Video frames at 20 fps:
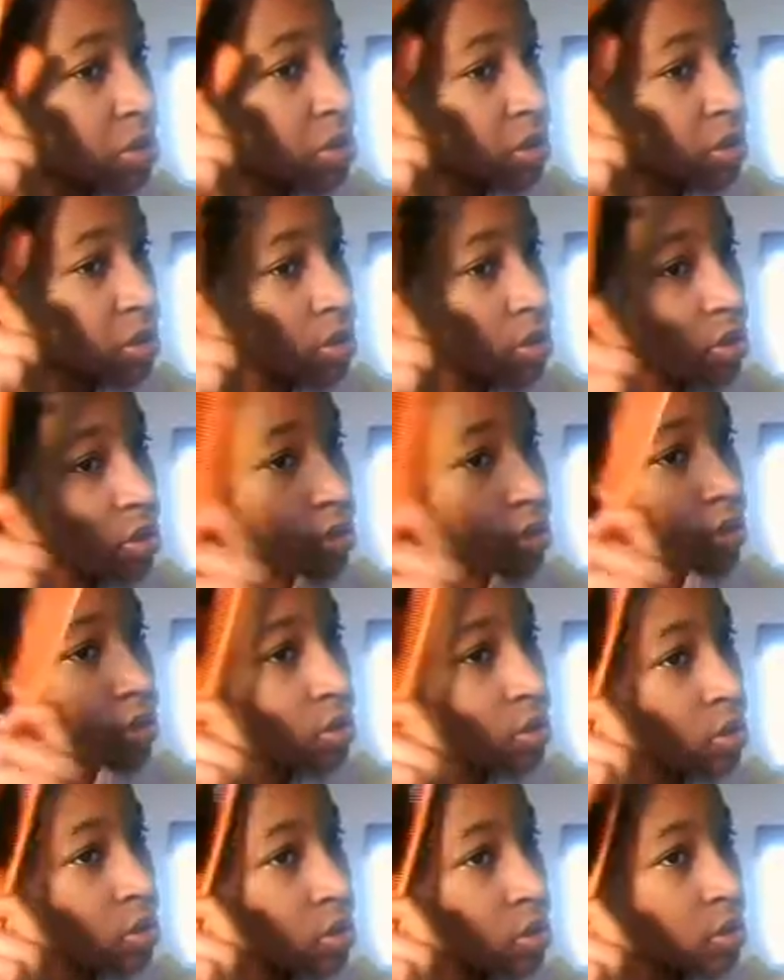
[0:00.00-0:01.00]
see.
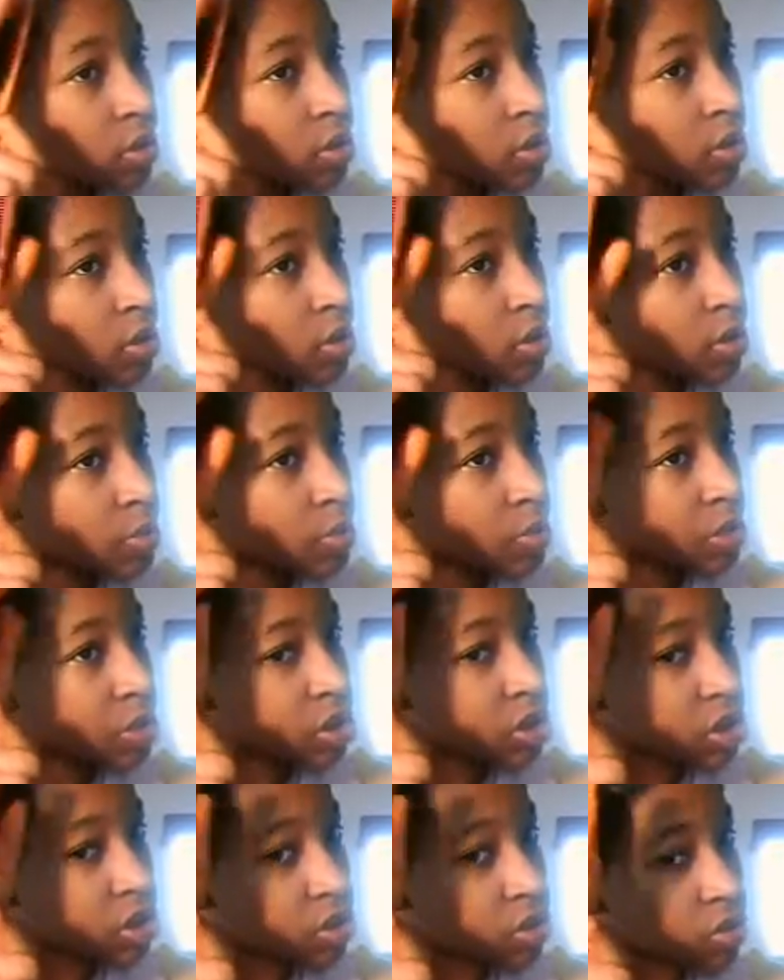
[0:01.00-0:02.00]
It's been
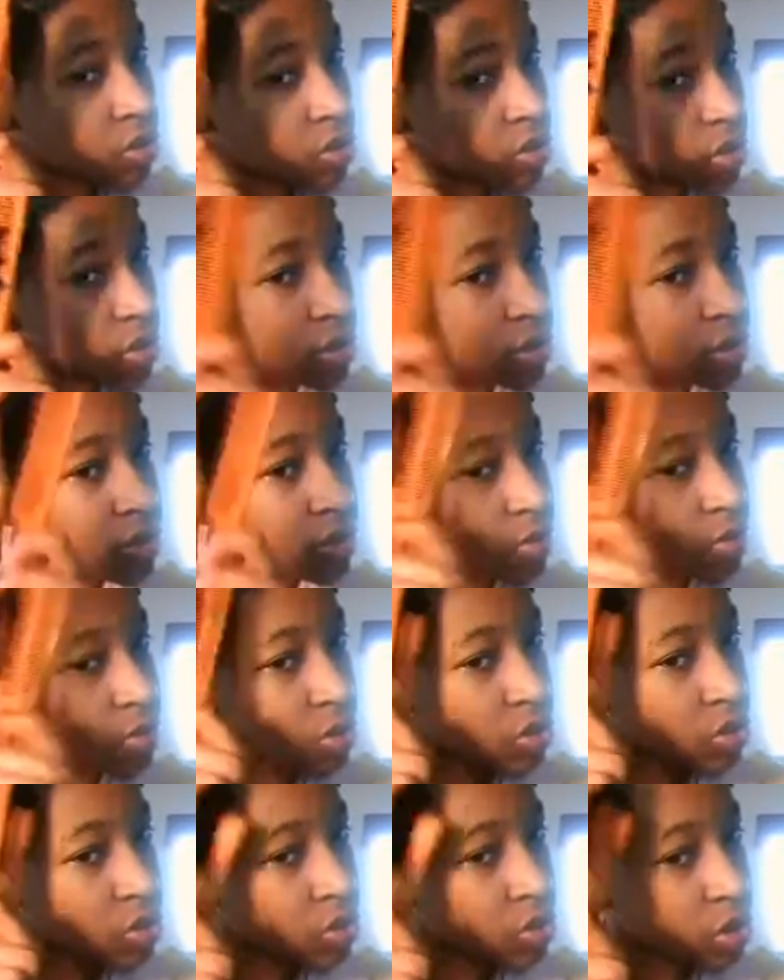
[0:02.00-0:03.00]
gentle because small
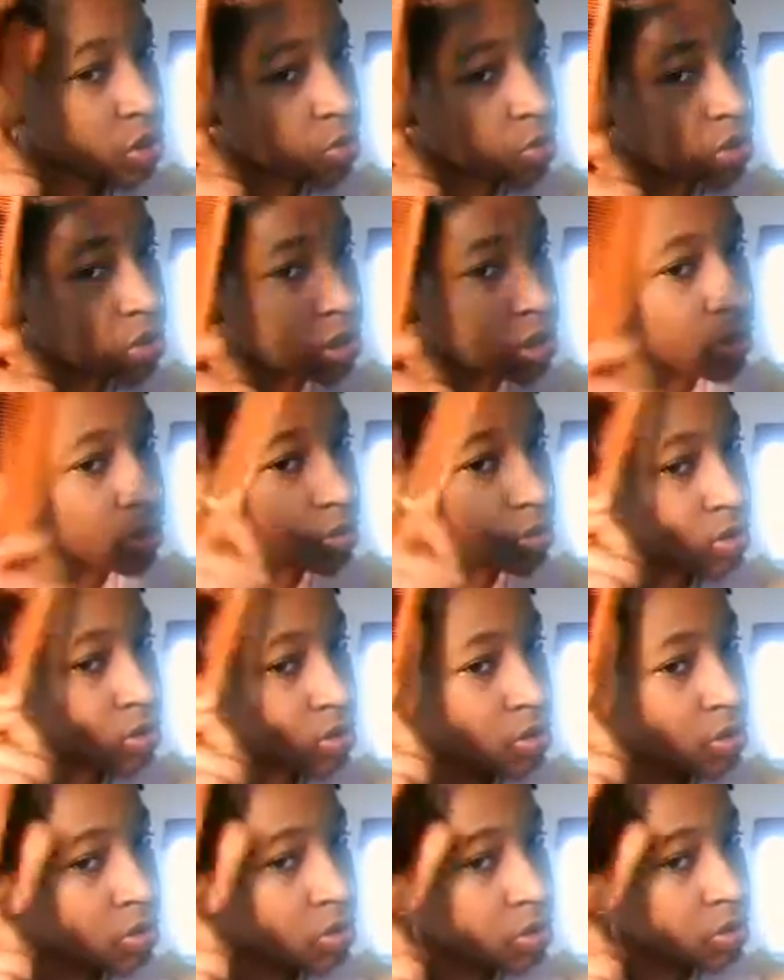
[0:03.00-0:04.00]
tooth combs can
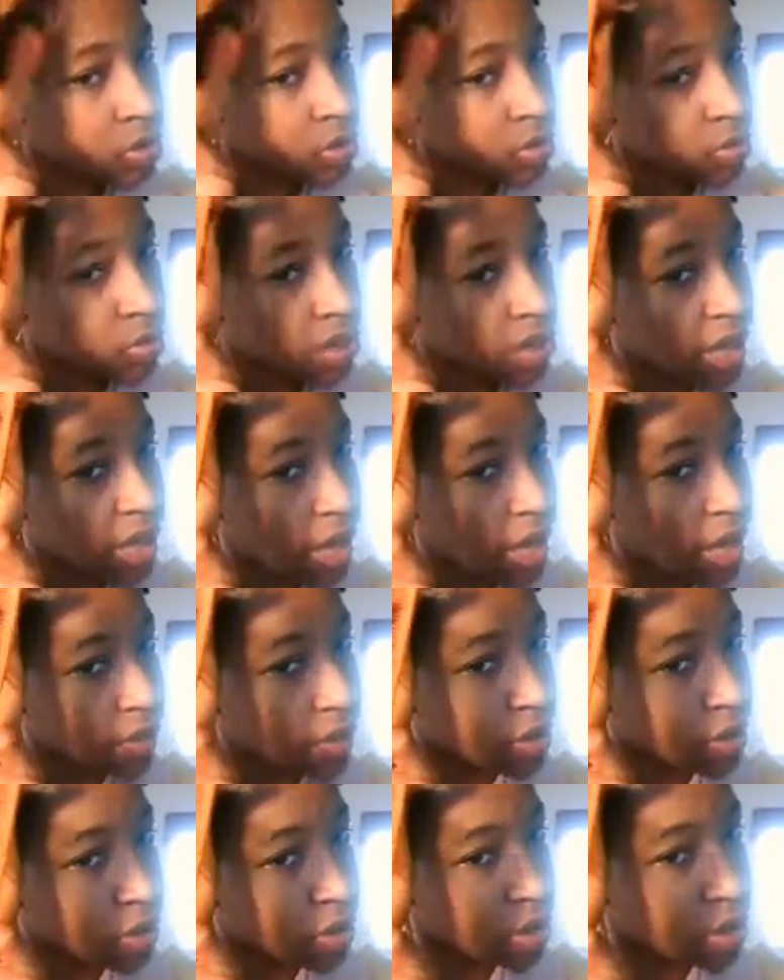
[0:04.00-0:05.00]
wreak havoc
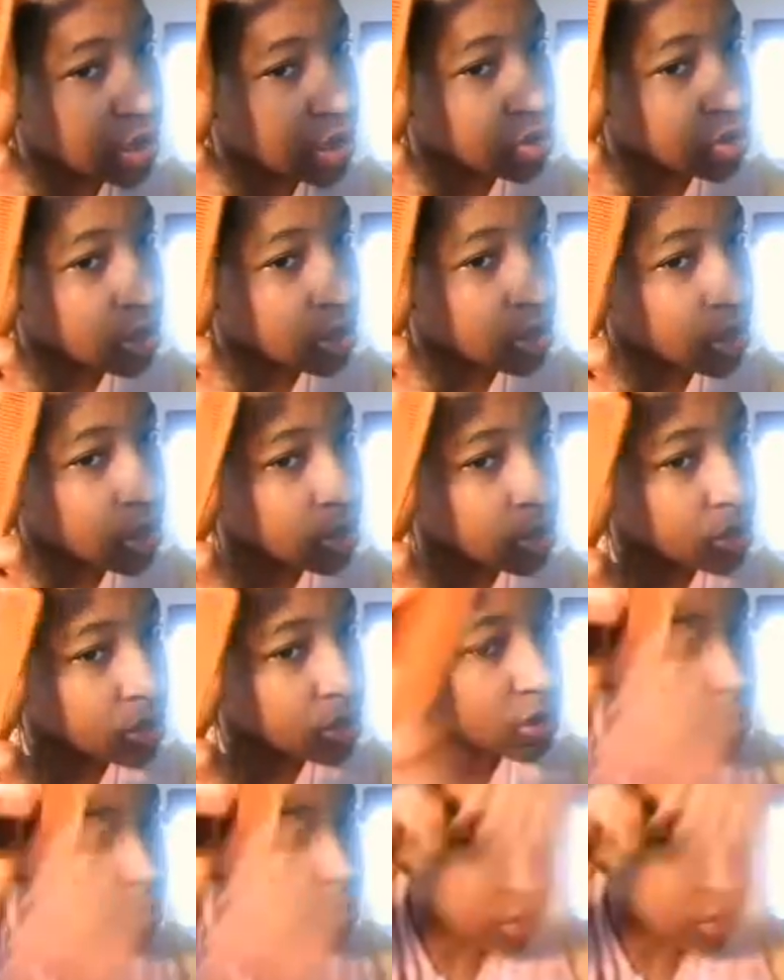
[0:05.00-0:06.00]
on natural hair. So
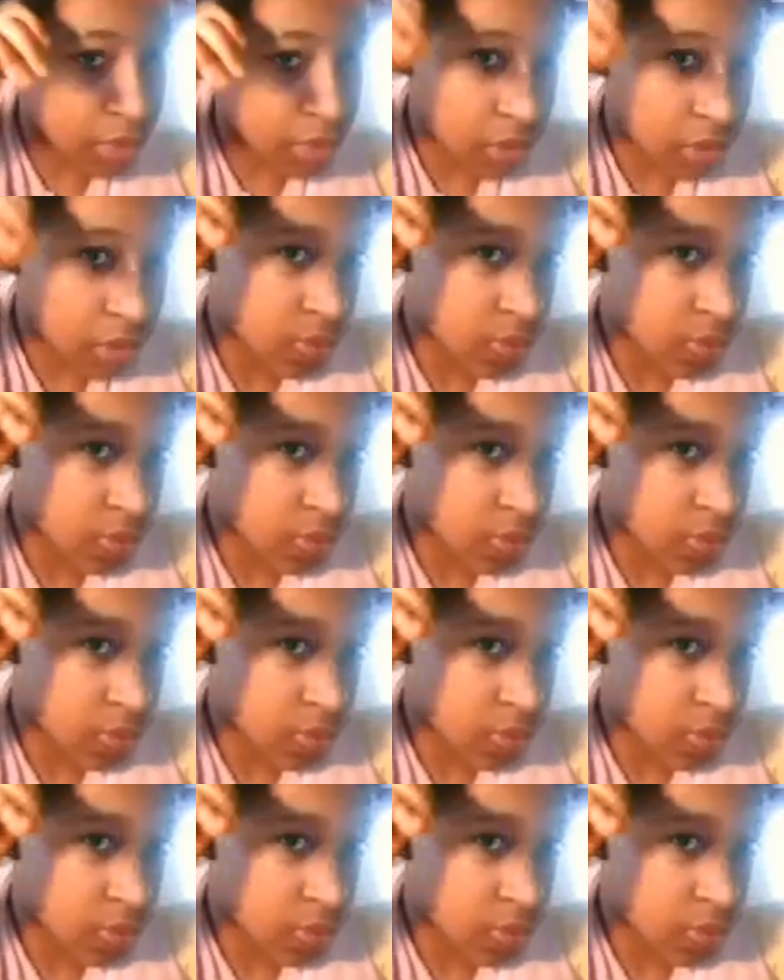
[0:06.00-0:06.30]
there we go.